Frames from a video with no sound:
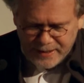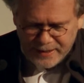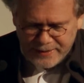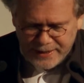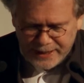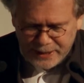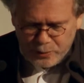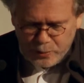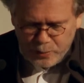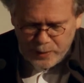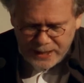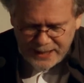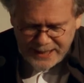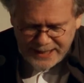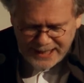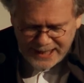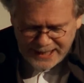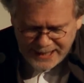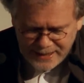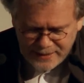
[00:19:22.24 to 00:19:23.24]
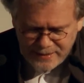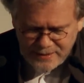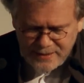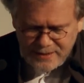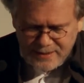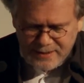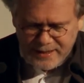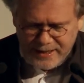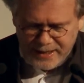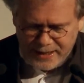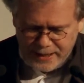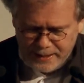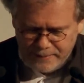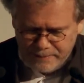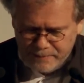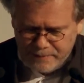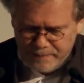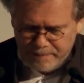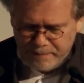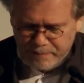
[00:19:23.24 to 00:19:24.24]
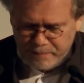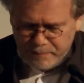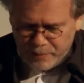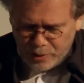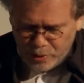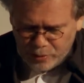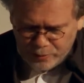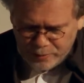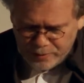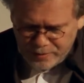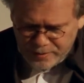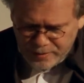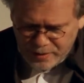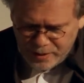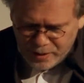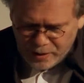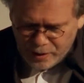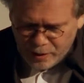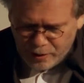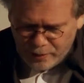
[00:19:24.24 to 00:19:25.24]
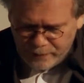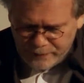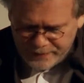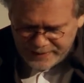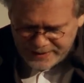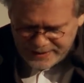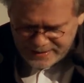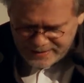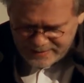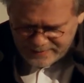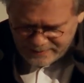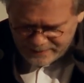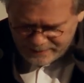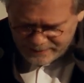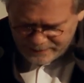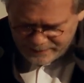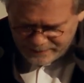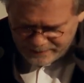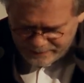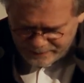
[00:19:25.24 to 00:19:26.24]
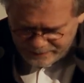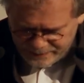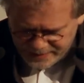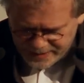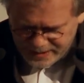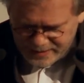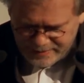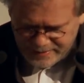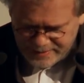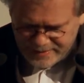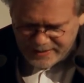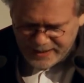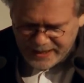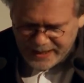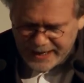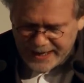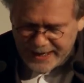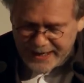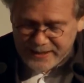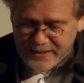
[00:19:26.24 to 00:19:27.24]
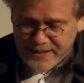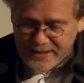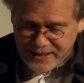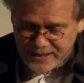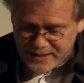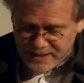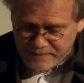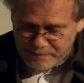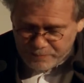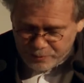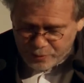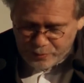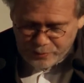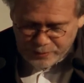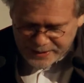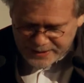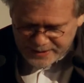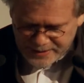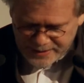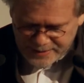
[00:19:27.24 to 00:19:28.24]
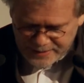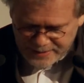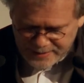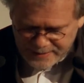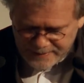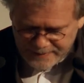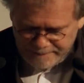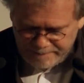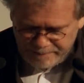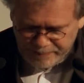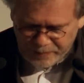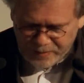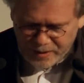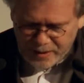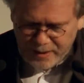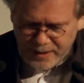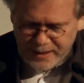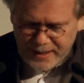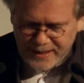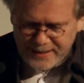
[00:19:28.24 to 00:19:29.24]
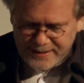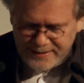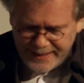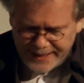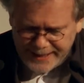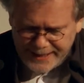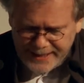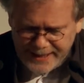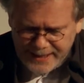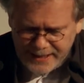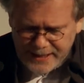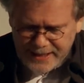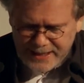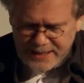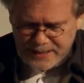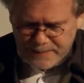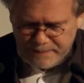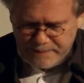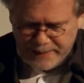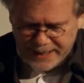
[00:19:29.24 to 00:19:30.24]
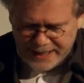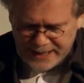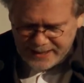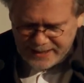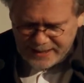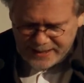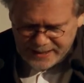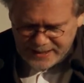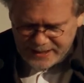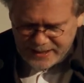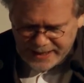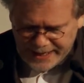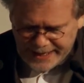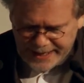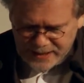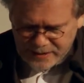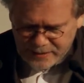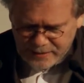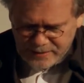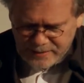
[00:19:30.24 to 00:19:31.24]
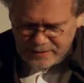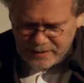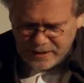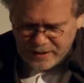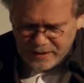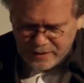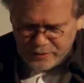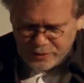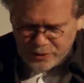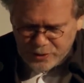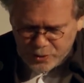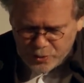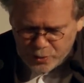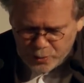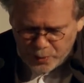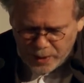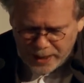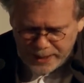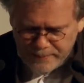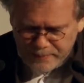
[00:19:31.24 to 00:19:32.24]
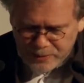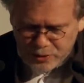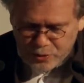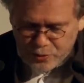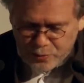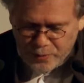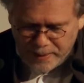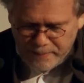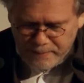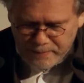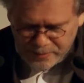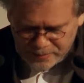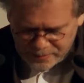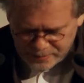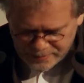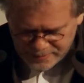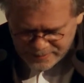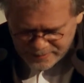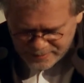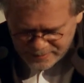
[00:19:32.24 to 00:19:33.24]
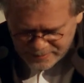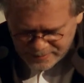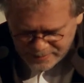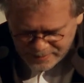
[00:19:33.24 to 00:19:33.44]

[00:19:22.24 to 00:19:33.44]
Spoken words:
that will cleanse him both of his filth and his impurities. Taking his pen in hand, the scribe trembles